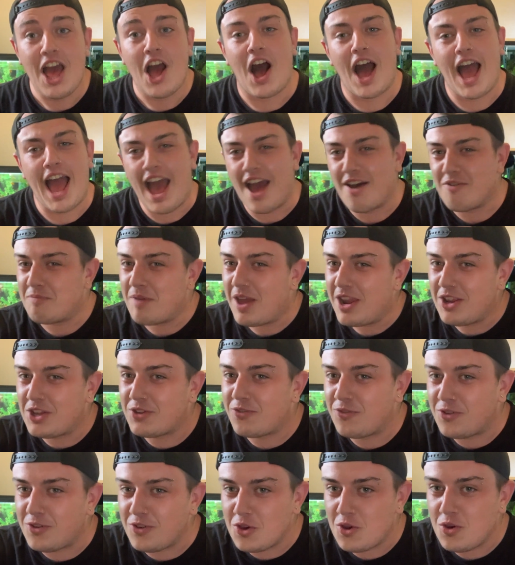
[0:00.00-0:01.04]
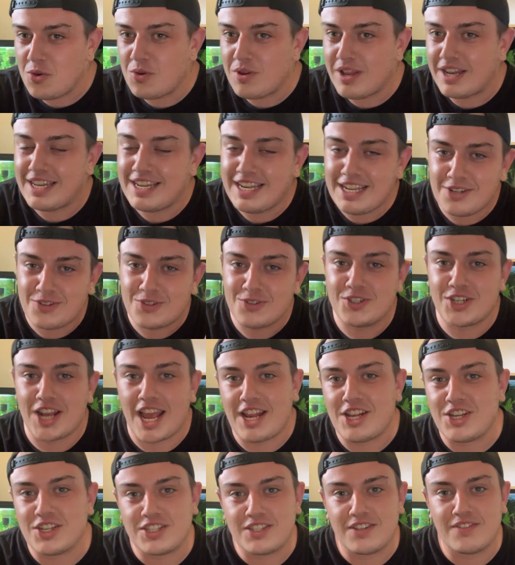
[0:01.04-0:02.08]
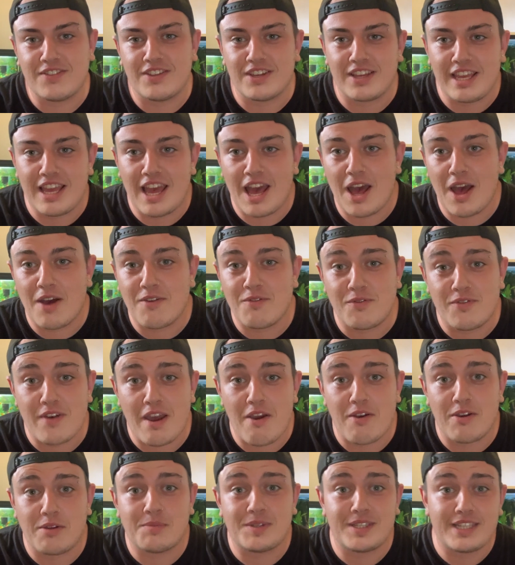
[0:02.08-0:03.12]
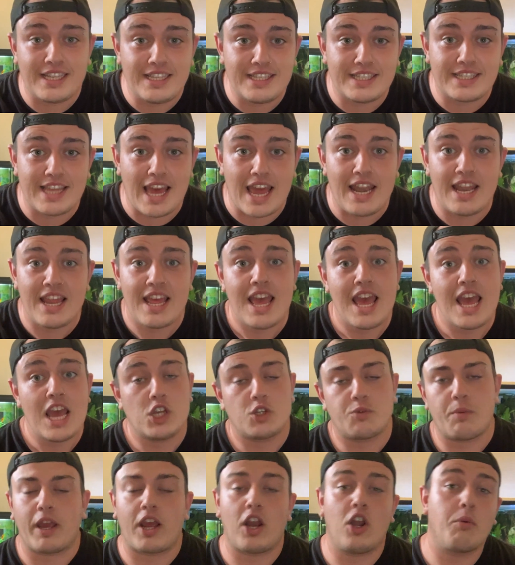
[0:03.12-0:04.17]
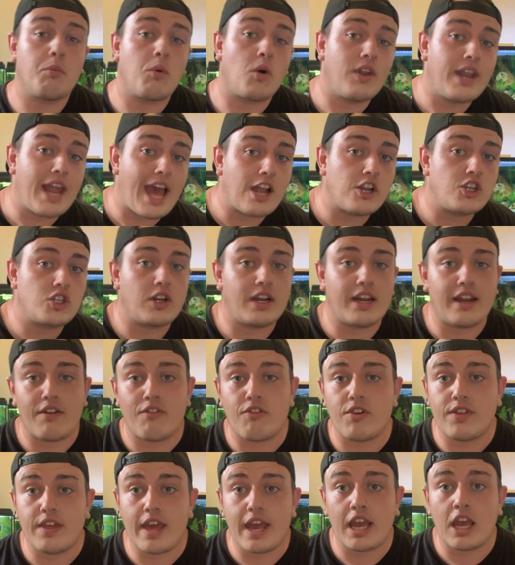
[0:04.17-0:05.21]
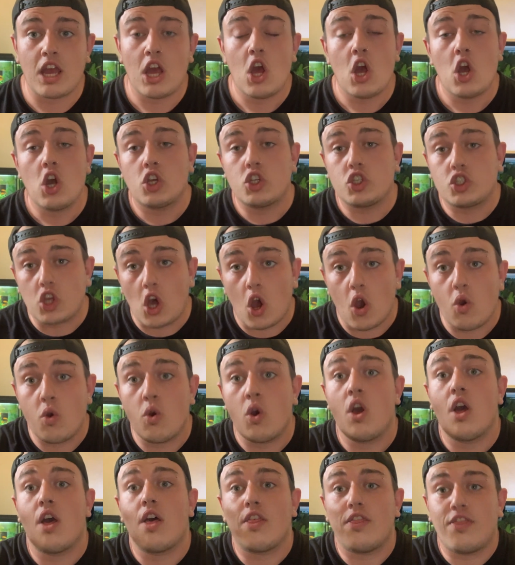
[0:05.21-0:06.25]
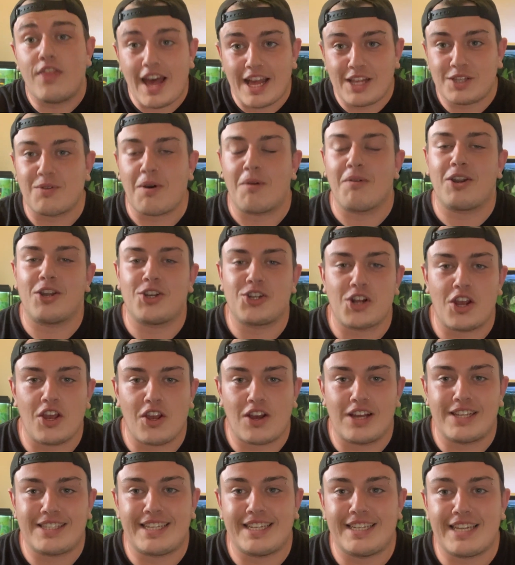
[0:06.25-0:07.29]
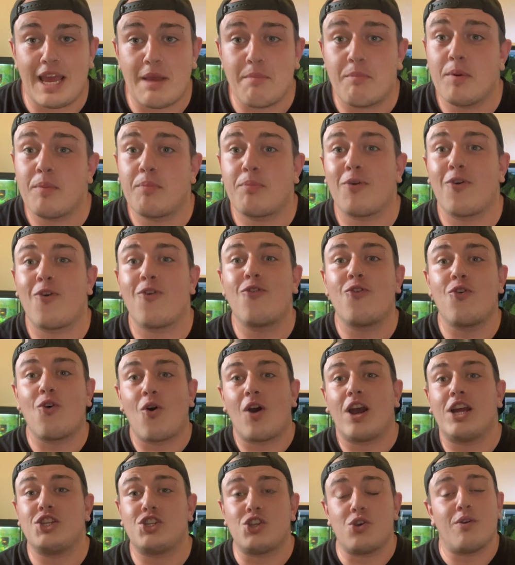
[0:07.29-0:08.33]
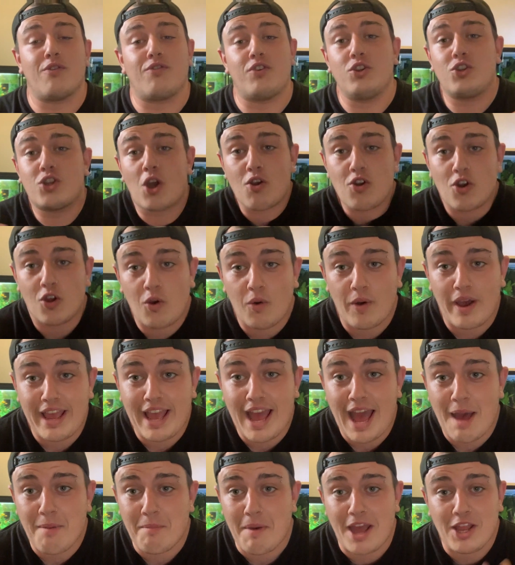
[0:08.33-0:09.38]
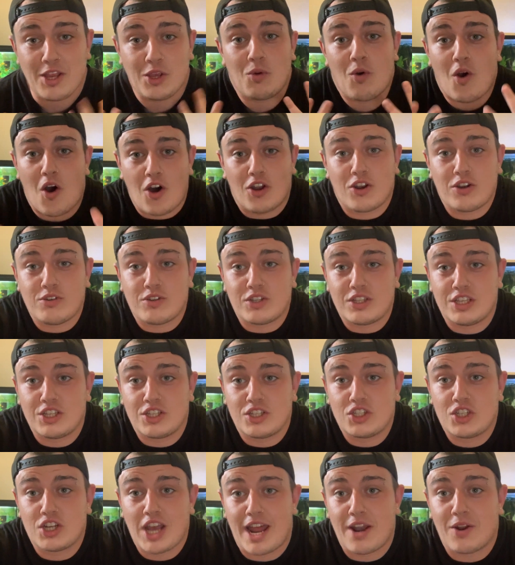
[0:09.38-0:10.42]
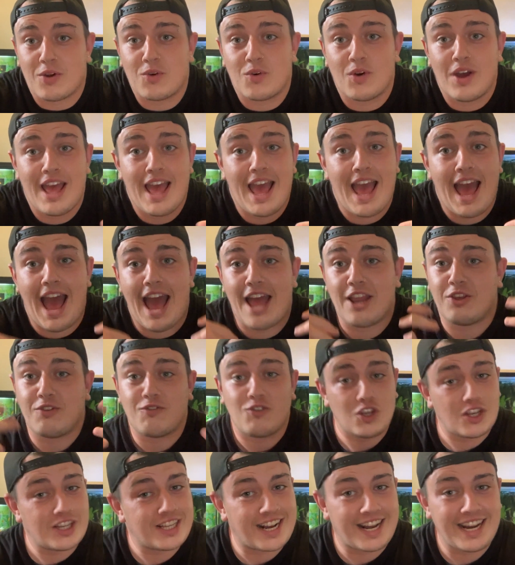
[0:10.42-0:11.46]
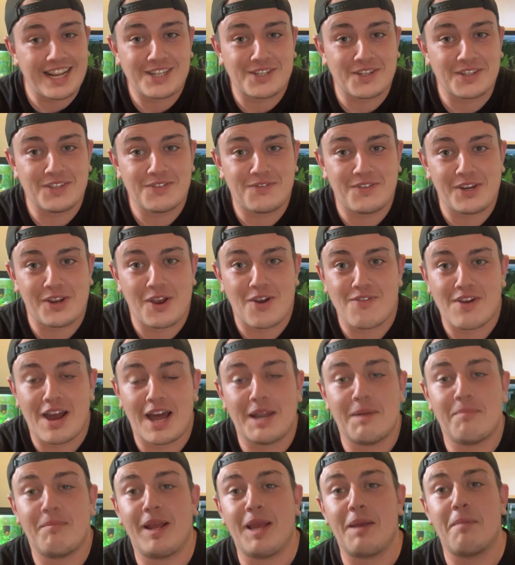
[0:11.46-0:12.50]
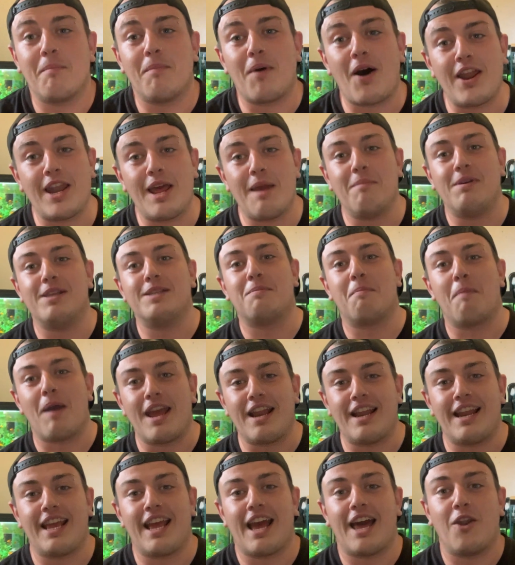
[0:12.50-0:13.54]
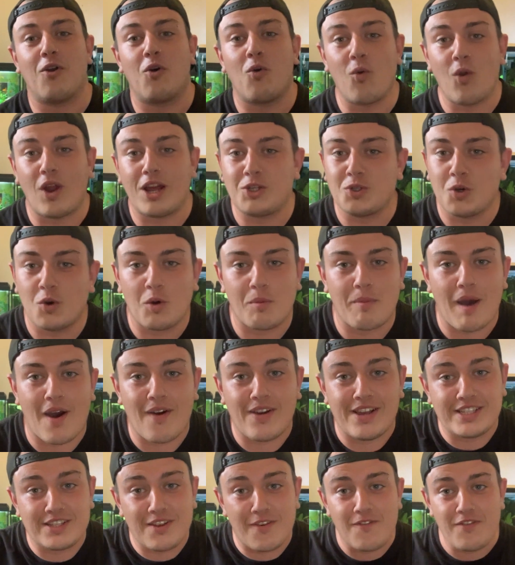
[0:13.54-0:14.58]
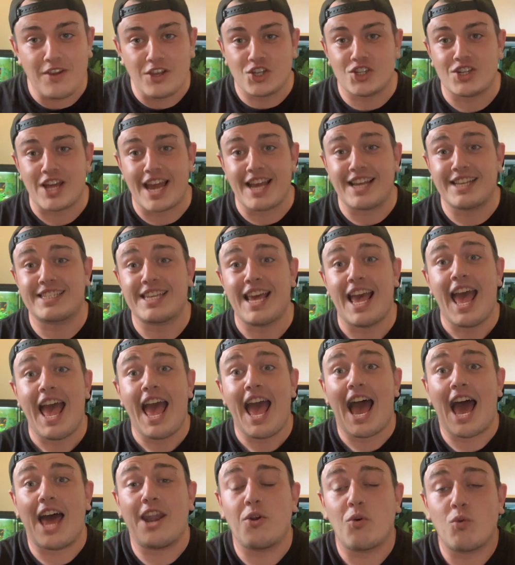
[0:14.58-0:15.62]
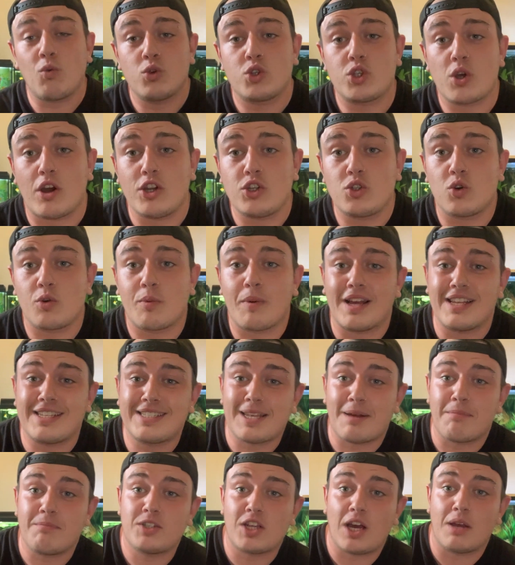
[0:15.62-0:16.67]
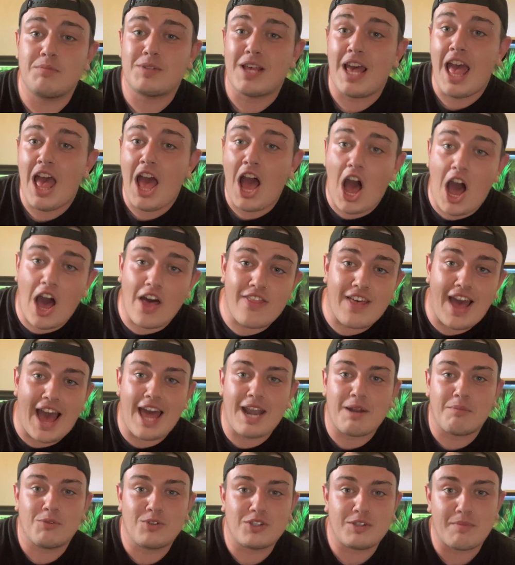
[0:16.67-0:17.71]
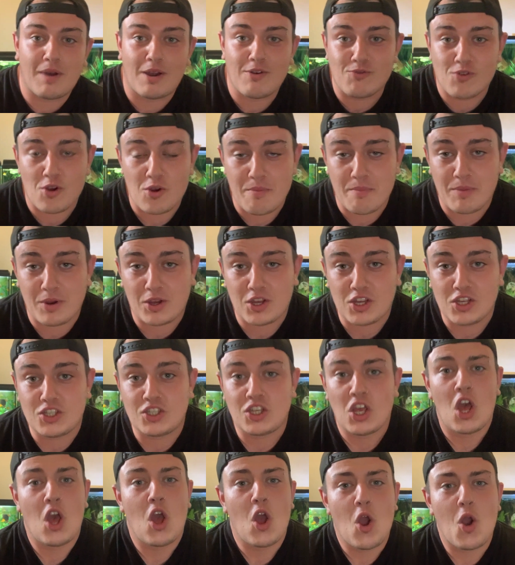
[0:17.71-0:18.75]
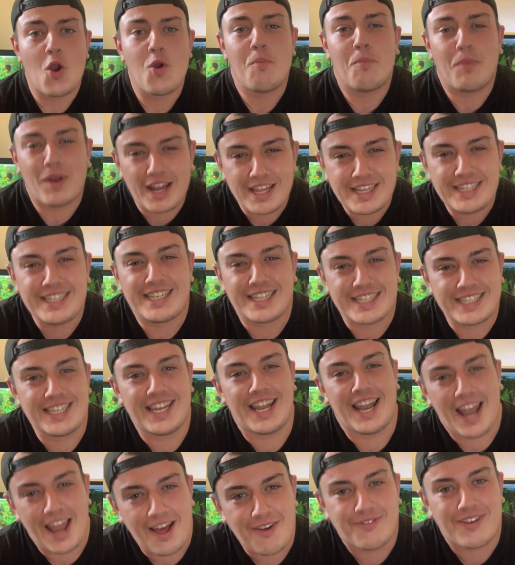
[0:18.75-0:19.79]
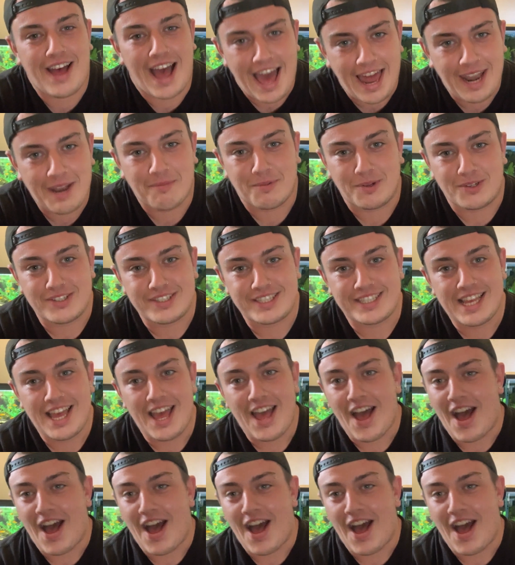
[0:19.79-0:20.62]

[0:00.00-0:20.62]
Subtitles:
I have made a few little changes of the vivarium since then to make it look more natural and everything, so that's what I'm going to show you guys today. But before I do, if you don't know who I am and you aren't into this channel and you've just clicked on the video randomly, my name is Bailey and all I talk about is fish tanks, and also I talk about sometimes other animals in my room, because who bloody doesn't love animals?